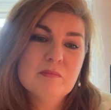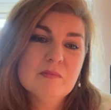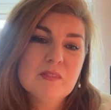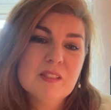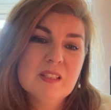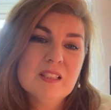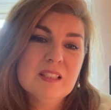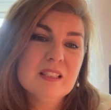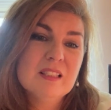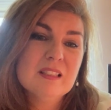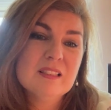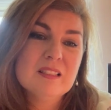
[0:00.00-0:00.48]

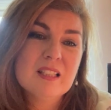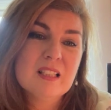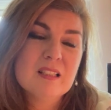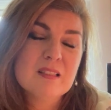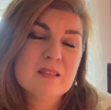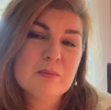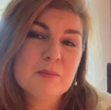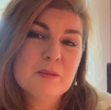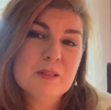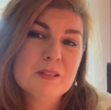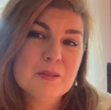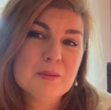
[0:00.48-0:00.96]
it, it
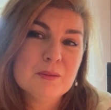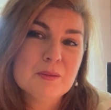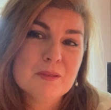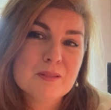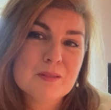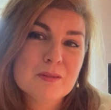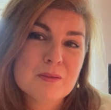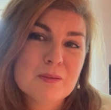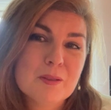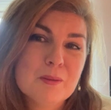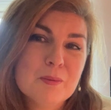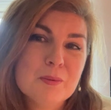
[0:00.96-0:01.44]
takes me to a
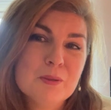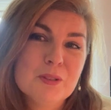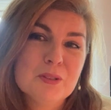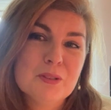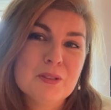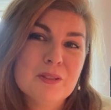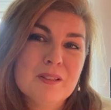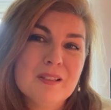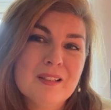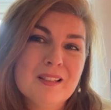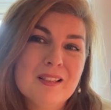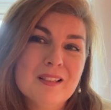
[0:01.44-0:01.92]

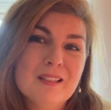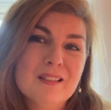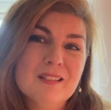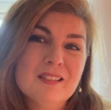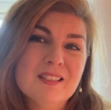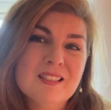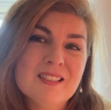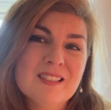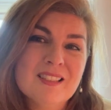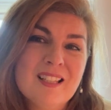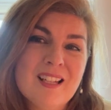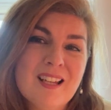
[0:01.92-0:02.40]
scripture in
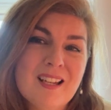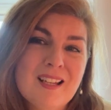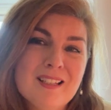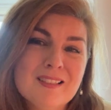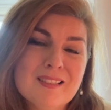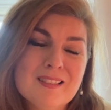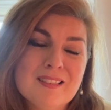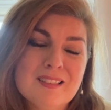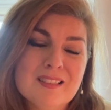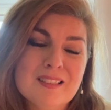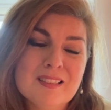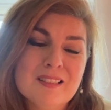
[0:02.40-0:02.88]

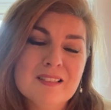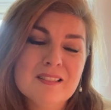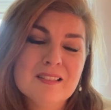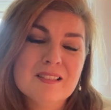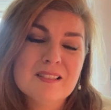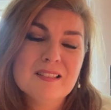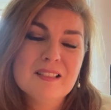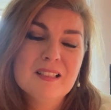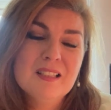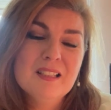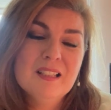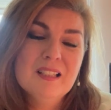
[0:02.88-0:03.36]

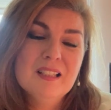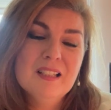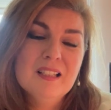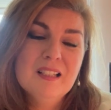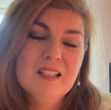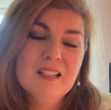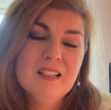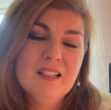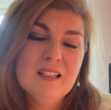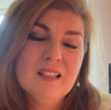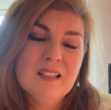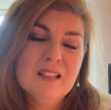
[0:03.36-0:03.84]
Ecclesiastes,
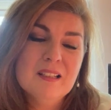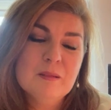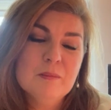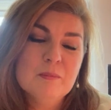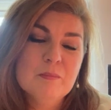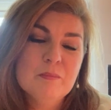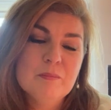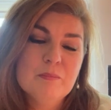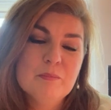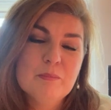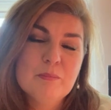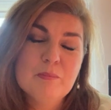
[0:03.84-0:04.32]

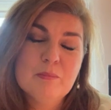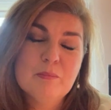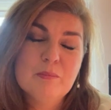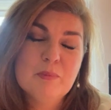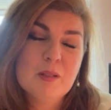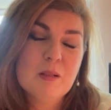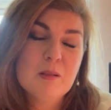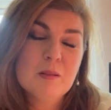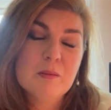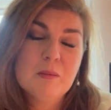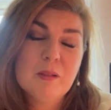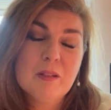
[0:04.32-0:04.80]
um,
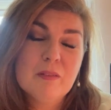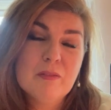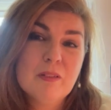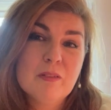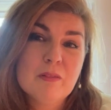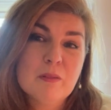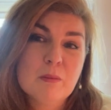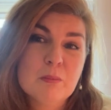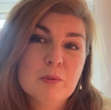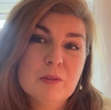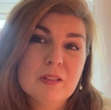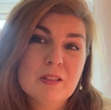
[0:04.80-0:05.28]
probably my
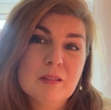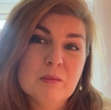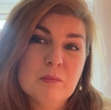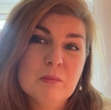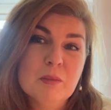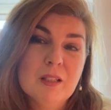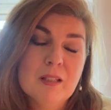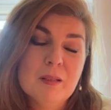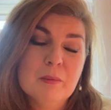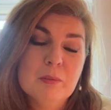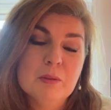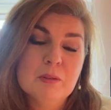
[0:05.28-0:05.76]
favorite book in the
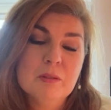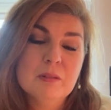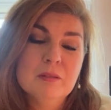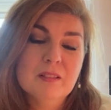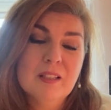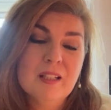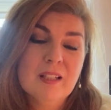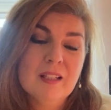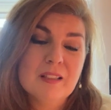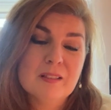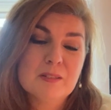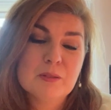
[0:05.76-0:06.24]

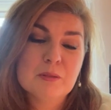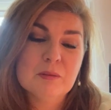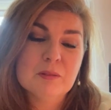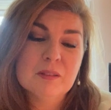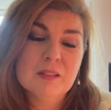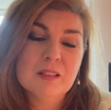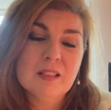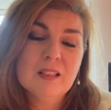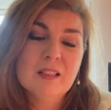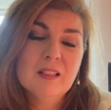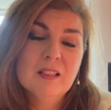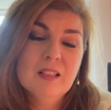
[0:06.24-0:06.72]
Bible,
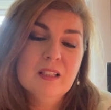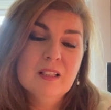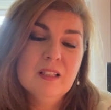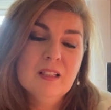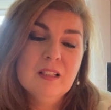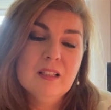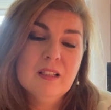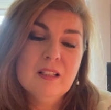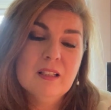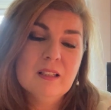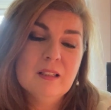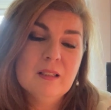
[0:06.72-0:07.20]
actually,
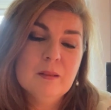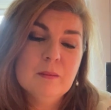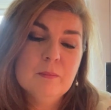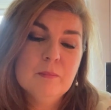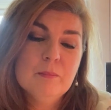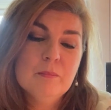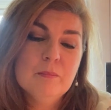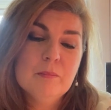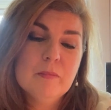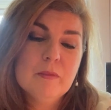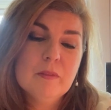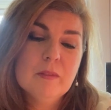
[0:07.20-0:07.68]

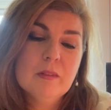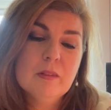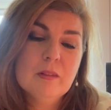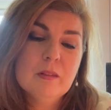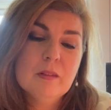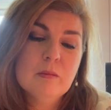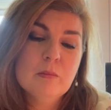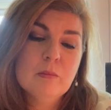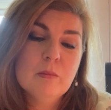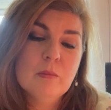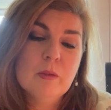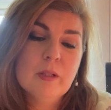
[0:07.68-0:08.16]
um,
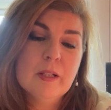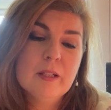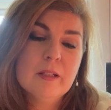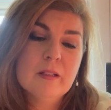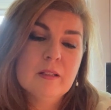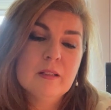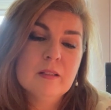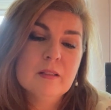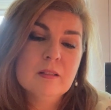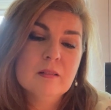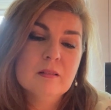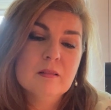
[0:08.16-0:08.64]

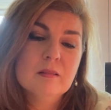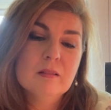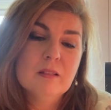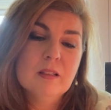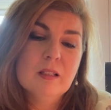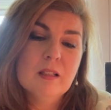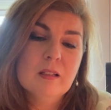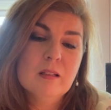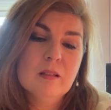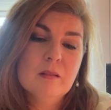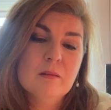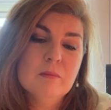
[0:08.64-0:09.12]
where
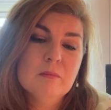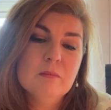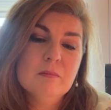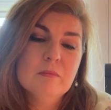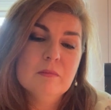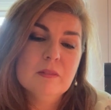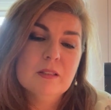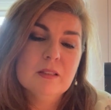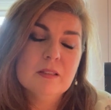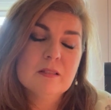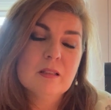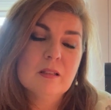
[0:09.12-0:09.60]
um,
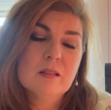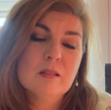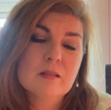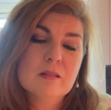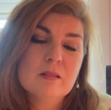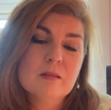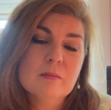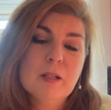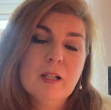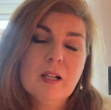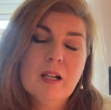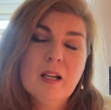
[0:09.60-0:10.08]
it
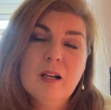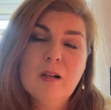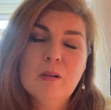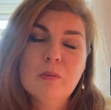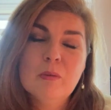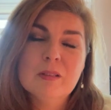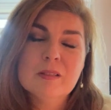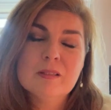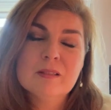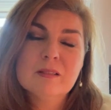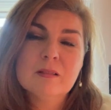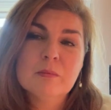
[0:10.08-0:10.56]
talks about how
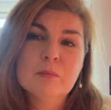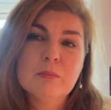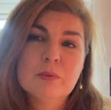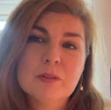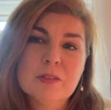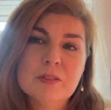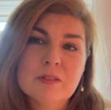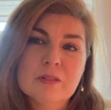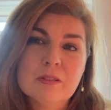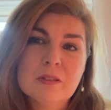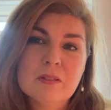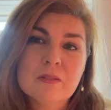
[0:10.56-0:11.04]
wisdom
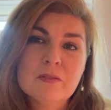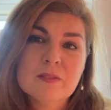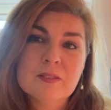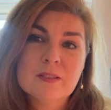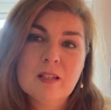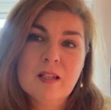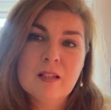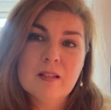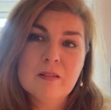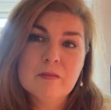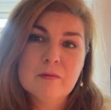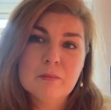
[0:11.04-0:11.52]
preserves
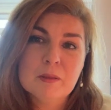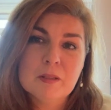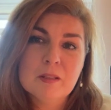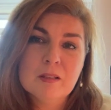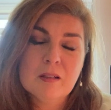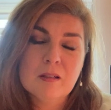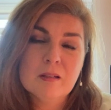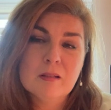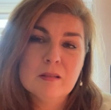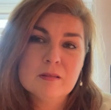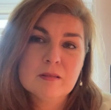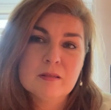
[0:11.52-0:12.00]
life, but it
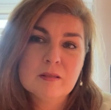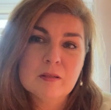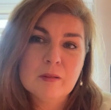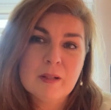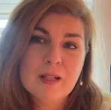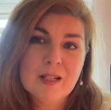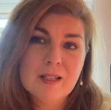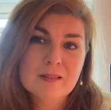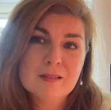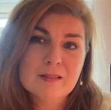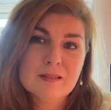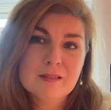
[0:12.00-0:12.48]
also
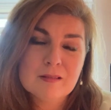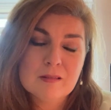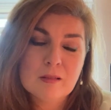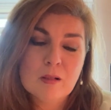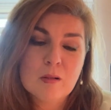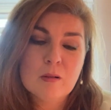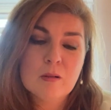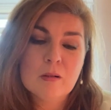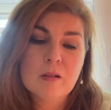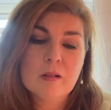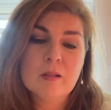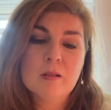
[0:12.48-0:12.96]
adds
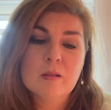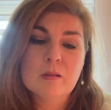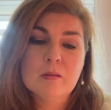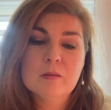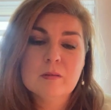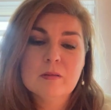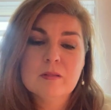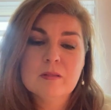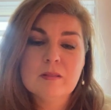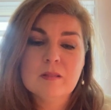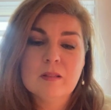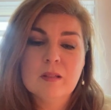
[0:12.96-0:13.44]
sorrow.
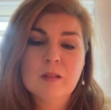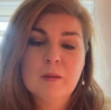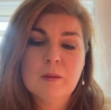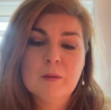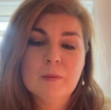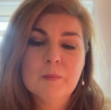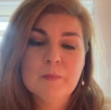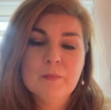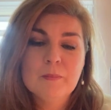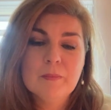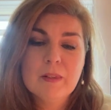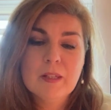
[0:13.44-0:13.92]

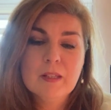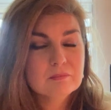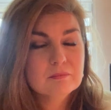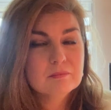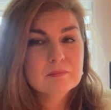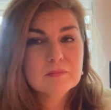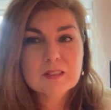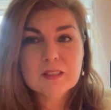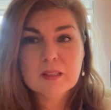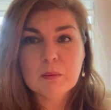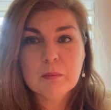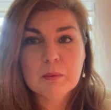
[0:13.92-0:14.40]
So
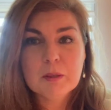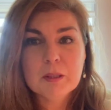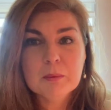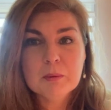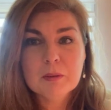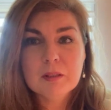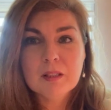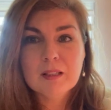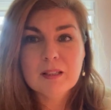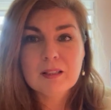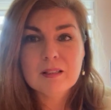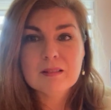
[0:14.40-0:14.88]
some people,
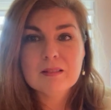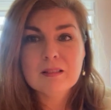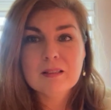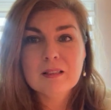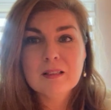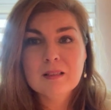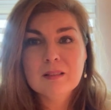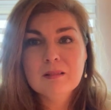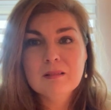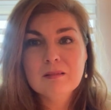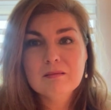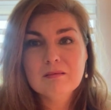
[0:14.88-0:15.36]
like I
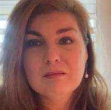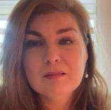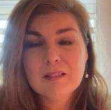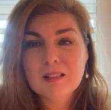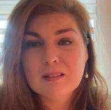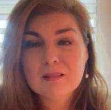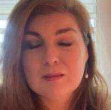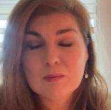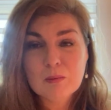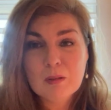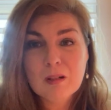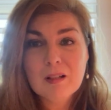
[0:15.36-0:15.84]
said,
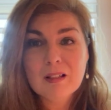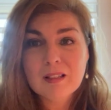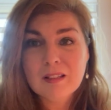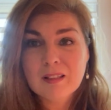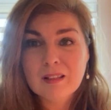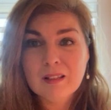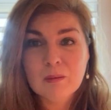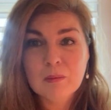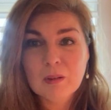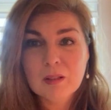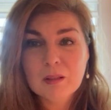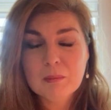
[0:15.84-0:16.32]
that's why
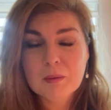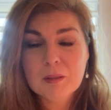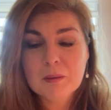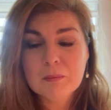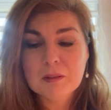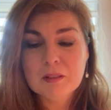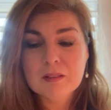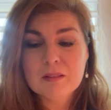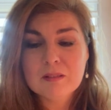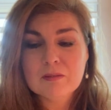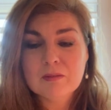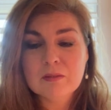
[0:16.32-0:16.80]
they want to be
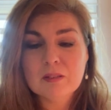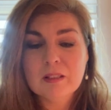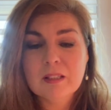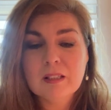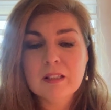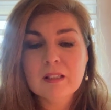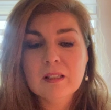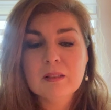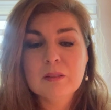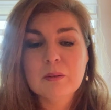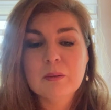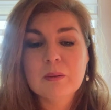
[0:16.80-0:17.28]
blissfully
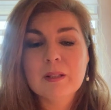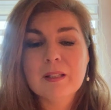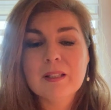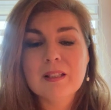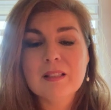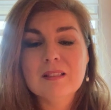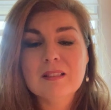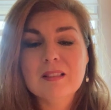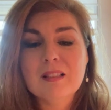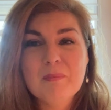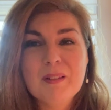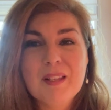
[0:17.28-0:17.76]

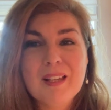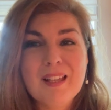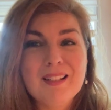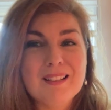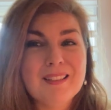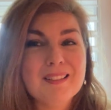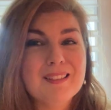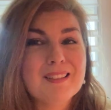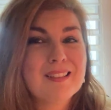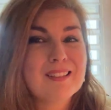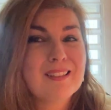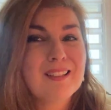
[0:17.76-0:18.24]
ignorant. And
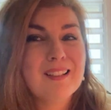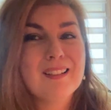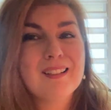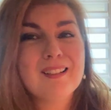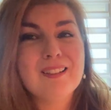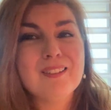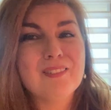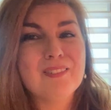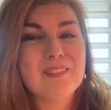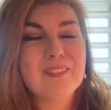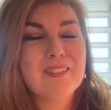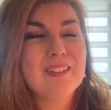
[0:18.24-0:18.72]
it's
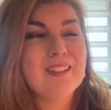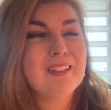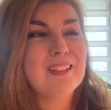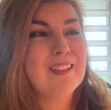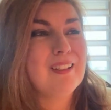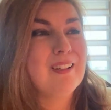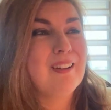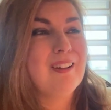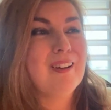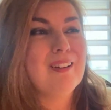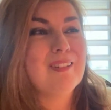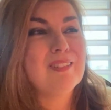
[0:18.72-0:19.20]
kind of, you
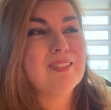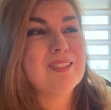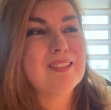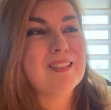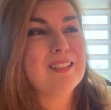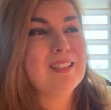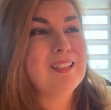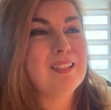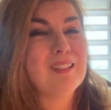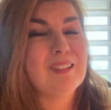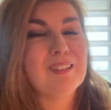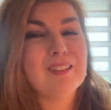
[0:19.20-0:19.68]
know, I was
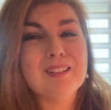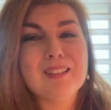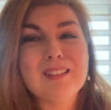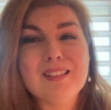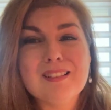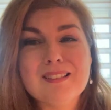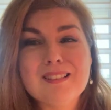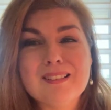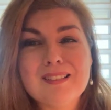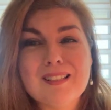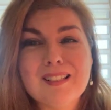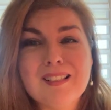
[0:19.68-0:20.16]
thinking on
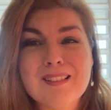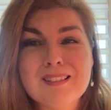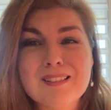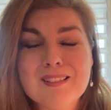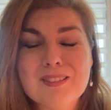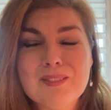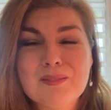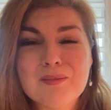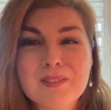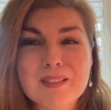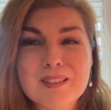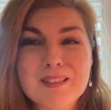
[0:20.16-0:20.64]
these
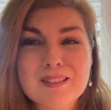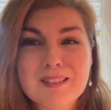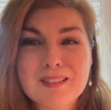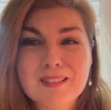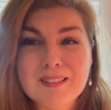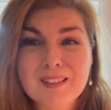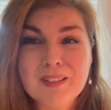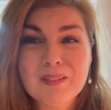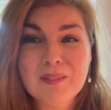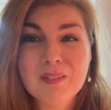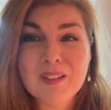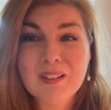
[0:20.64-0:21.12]
things
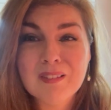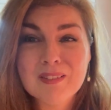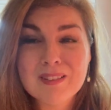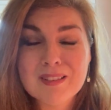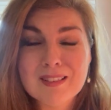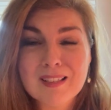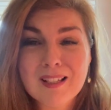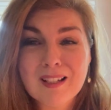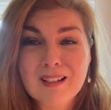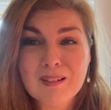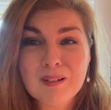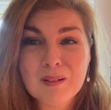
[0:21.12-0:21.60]
recently when I was
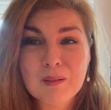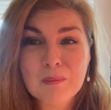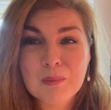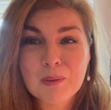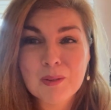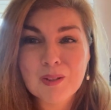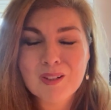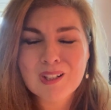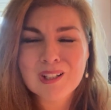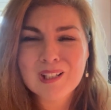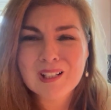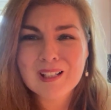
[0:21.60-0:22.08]
out at a
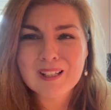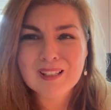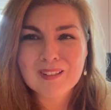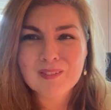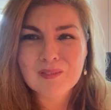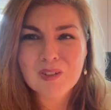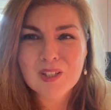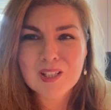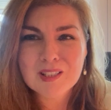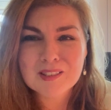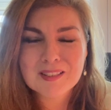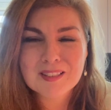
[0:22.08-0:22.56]
park and
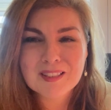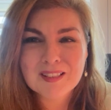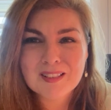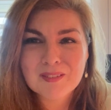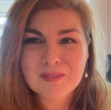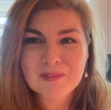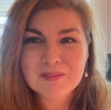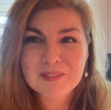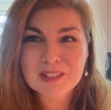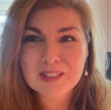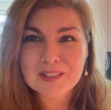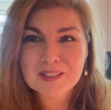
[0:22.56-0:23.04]
watching the
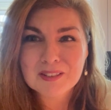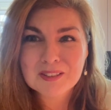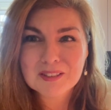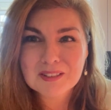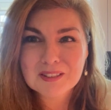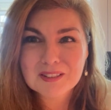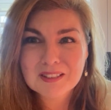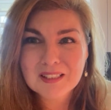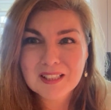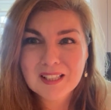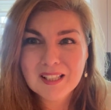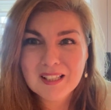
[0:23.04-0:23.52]

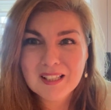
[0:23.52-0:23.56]
fish,